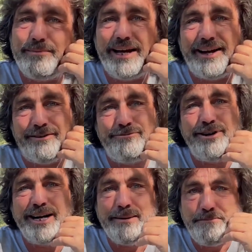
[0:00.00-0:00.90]
man I
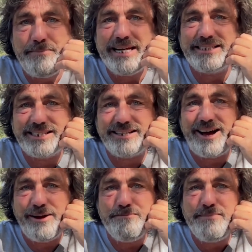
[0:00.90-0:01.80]
really missed
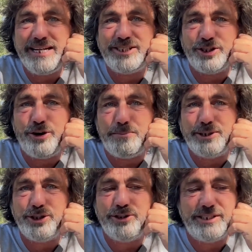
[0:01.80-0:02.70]
I missed an
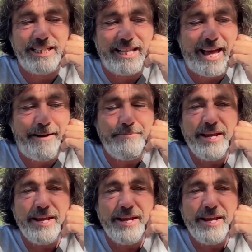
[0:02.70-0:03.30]
opportunity there